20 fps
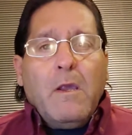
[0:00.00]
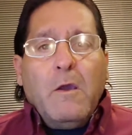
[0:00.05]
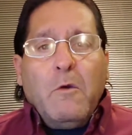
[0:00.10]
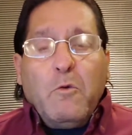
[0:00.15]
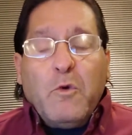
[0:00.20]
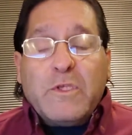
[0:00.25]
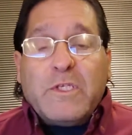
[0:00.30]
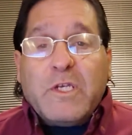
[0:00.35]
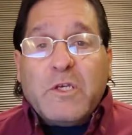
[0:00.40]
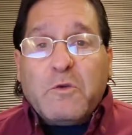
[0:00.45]

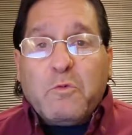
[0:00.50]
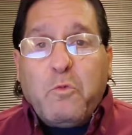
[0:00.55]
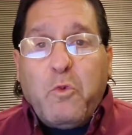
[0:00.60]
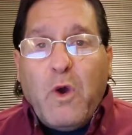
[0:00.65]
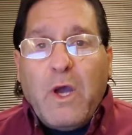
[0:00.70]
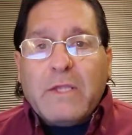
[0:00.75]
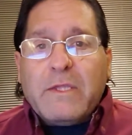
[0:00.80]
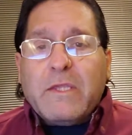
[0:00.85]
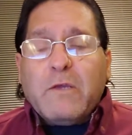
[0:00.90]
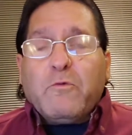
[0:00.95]
Which is
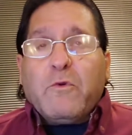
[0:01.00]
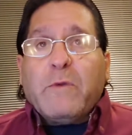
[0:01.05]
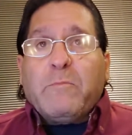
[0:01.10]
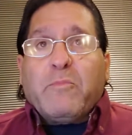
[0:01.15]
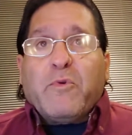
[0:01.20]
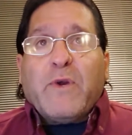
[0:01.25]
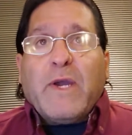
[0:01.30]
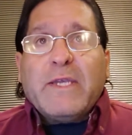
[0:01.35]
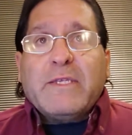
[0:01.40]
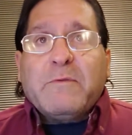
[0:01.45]
what the
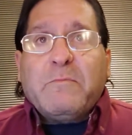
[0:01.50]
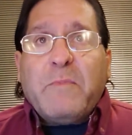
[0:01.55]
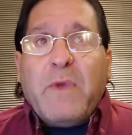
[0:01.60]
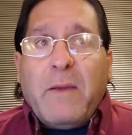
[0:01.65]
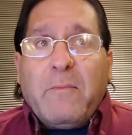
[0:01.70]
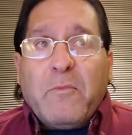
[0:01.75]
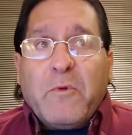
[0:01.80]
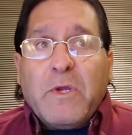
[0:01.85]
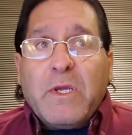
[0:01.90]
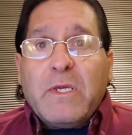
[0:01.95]
repressed
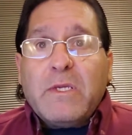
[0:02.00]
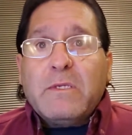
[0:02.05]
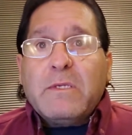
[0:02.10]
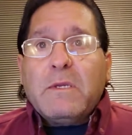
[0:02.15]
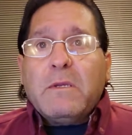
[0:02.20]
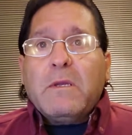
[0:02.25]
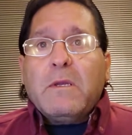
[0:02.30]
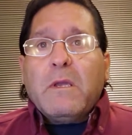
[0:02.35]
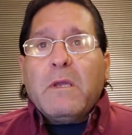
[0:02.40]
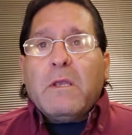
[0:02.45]
memories
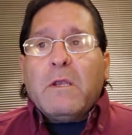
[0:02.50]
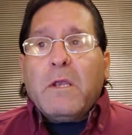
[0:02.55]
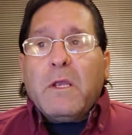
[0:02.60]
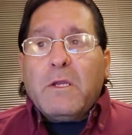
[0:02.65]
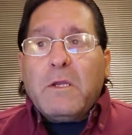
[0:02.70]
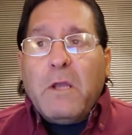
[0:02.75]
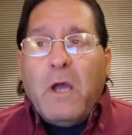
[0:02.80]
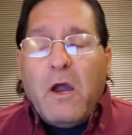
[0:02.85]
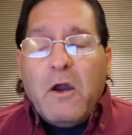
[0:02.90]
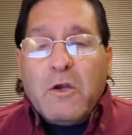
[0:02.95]

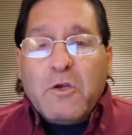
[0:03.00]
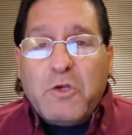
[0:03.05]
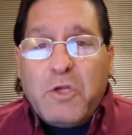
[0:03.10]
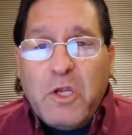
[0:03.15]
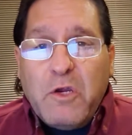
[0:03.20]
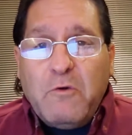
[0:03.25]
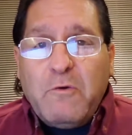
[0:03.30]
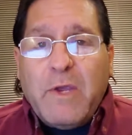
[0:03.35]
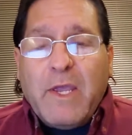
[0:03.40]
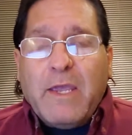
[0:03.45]
are
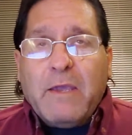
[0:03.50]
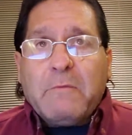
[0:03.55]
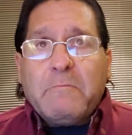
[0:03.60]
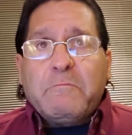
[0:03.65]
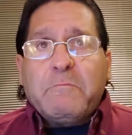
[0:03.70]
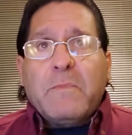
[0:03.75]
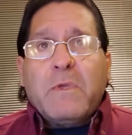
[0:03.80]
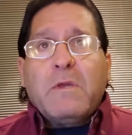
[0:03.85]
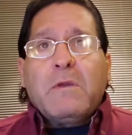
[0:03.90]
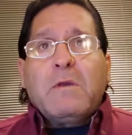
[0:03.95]
doing.
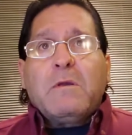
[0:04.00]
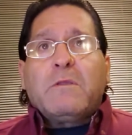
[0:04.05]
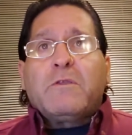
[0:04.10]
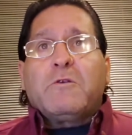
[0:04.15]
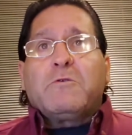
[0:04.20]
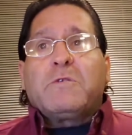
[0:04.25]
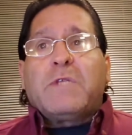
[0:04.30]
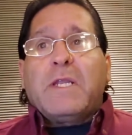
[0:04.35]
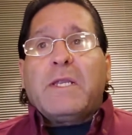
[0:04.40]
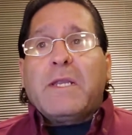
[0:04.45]

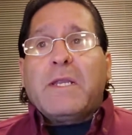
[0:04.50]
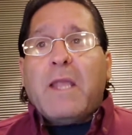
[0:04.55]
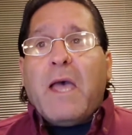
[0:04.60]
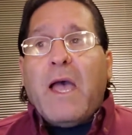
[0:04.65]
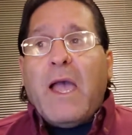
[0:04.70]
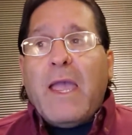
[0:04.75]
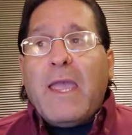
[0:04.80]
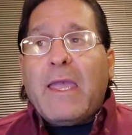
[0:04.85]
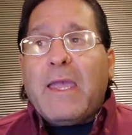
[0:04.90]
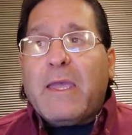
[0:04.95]
They're
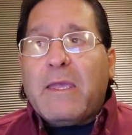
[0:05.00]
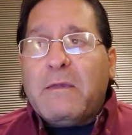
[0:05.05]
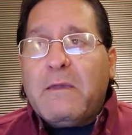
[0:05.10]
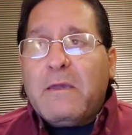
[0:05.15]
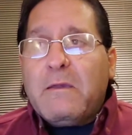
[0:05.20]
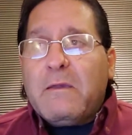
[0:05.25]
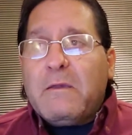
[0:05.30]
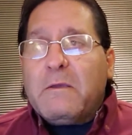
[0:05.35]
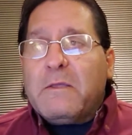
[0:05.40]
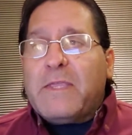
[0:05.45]
denying
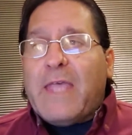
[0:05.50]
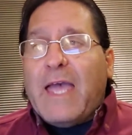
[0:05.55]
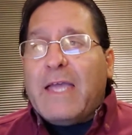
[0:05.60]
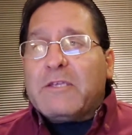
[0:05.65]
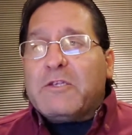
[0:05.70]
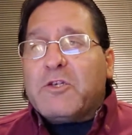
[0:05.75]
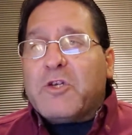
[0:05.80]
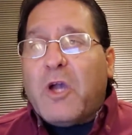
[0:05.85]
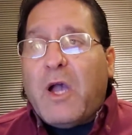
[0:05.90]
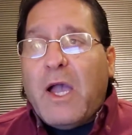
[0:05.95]
that
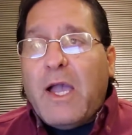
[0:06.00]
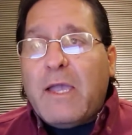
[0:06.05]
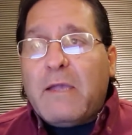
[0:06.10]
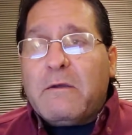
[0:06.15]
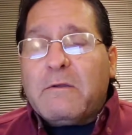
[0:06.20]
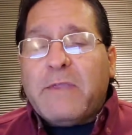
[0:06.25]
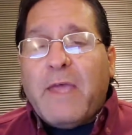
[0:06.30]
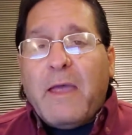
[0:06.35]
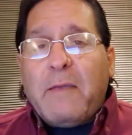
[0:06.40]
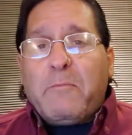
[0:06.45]

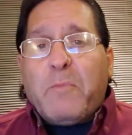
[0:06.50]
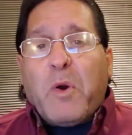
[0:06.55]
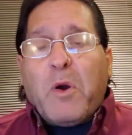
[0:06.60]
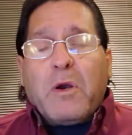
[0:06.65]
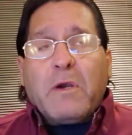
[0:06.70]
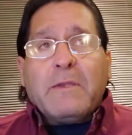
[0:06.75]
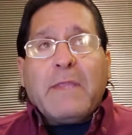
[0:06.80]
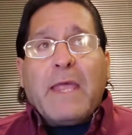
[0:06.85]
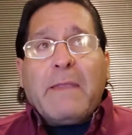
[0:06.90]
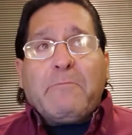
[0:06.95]
child, that
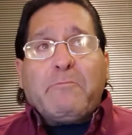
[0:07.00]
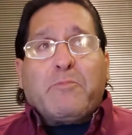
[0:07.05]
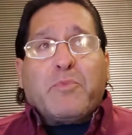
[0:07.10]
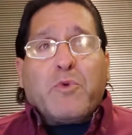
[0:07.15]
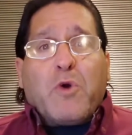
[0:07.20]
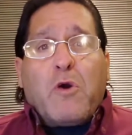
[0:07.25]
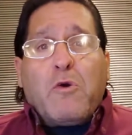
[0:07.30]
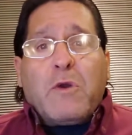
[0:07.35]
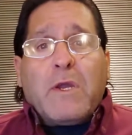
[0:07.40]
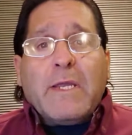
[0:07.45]
part, that
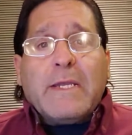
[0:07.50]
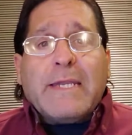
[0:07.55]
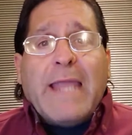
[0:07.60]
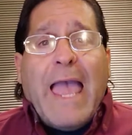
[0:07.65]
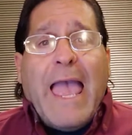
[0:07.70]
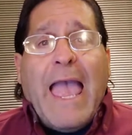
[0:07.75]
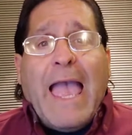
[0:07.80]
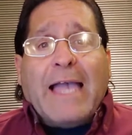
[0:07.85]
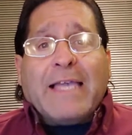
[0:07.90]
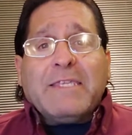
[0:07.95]
broken
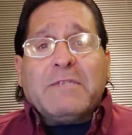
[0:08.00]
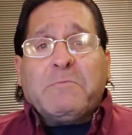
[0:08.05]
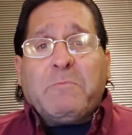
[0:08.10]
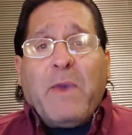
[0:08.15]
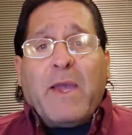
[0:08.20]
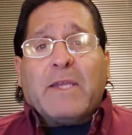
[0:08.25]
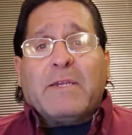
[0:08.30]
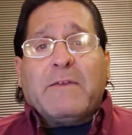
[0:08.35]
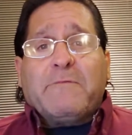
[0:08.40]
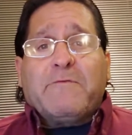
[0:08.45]

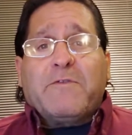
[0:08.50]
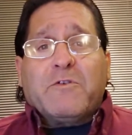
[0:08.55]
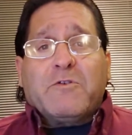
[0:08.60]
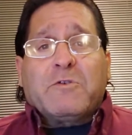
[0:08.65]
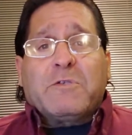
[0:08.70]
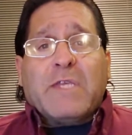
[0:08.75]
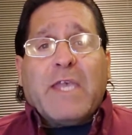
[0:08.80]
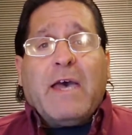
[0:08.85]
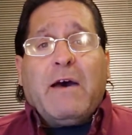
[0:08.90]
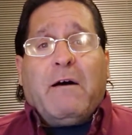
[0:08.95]
aspect of
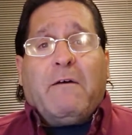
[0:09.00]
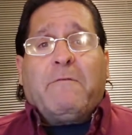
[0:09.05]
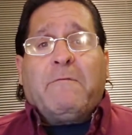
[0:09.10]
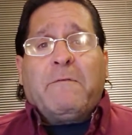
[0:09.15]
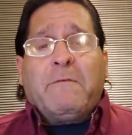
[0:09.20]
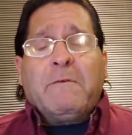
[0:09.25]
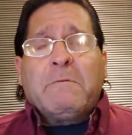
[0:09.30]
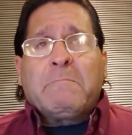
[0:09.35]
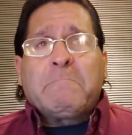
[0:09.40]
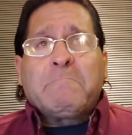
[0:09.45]
yourself.